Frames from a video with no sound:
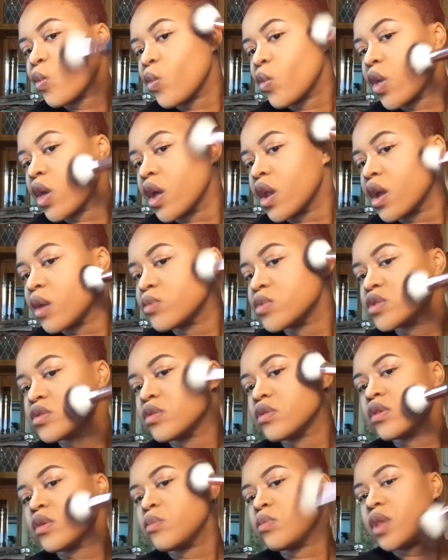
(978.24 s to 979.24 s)
And I'm just
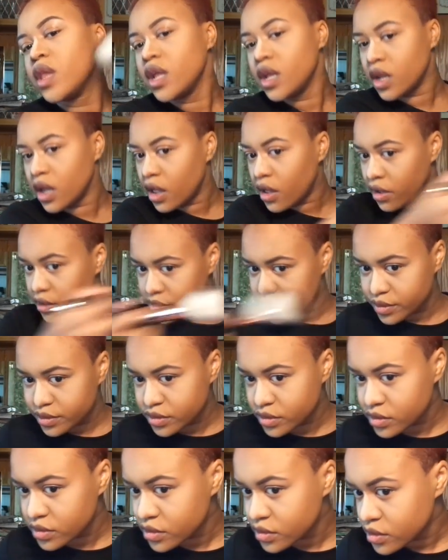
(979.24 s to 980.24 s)
going to blend it.
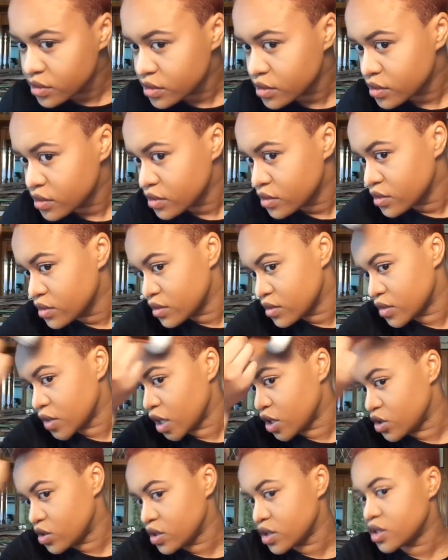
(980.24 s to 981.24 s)
And
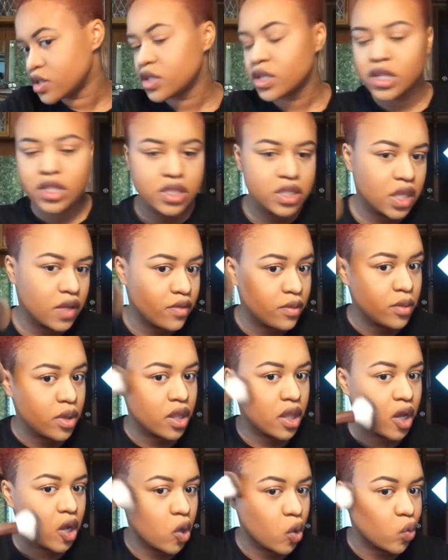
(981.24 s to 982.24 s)
as you can see, it's giving me
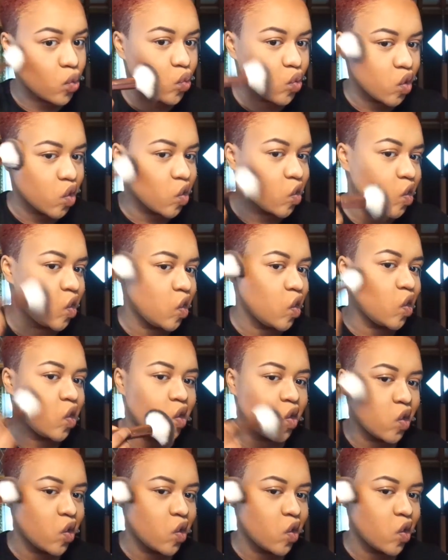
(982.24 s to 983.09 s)
like a really